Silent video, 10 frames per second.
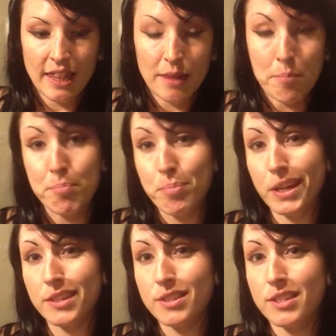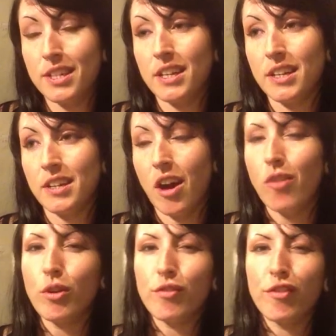the biggest... I'll
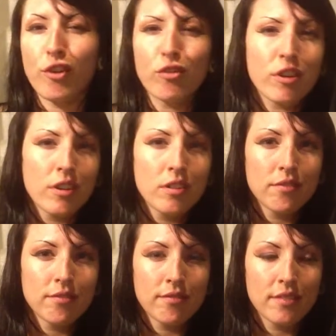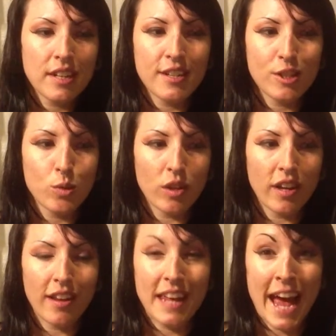go further into a
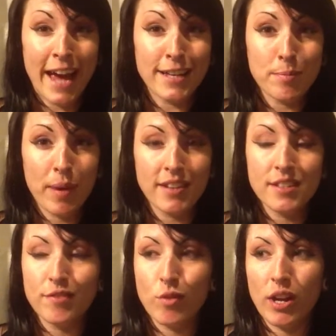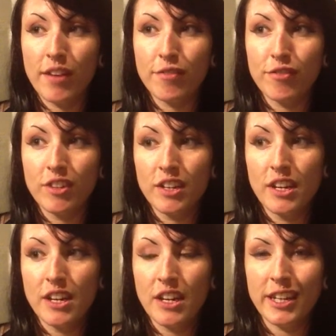lot of the aspects of what I've
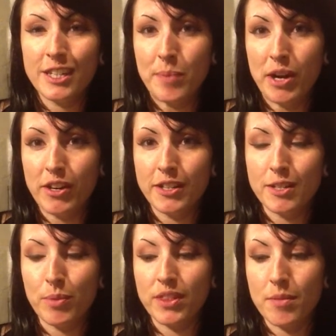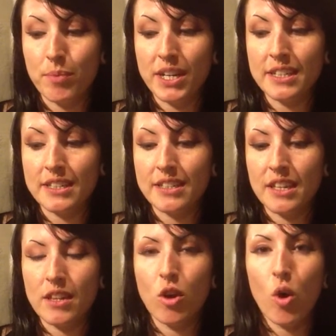experienced, but
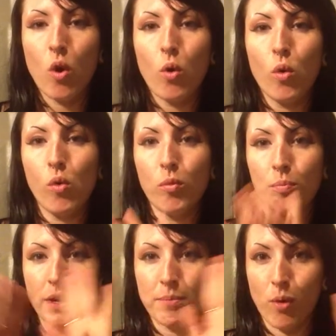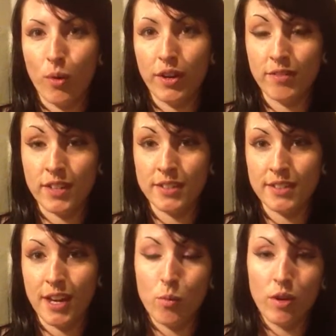the whole big point of this,
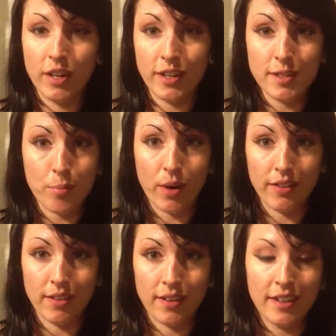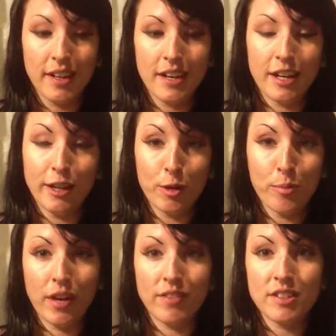and I wanted to express it, a little
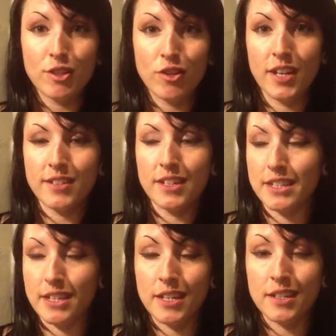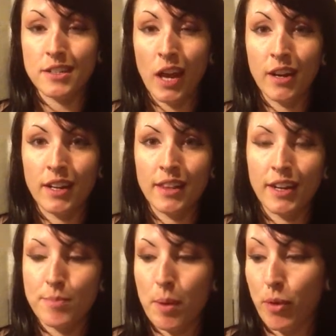bit of it, so you guys can see the insanity that
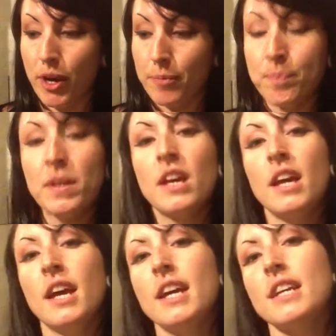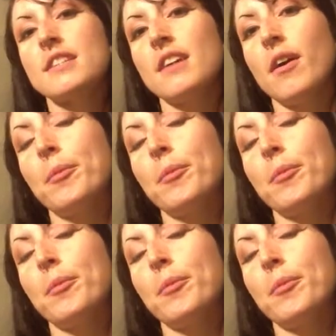is my brain, is,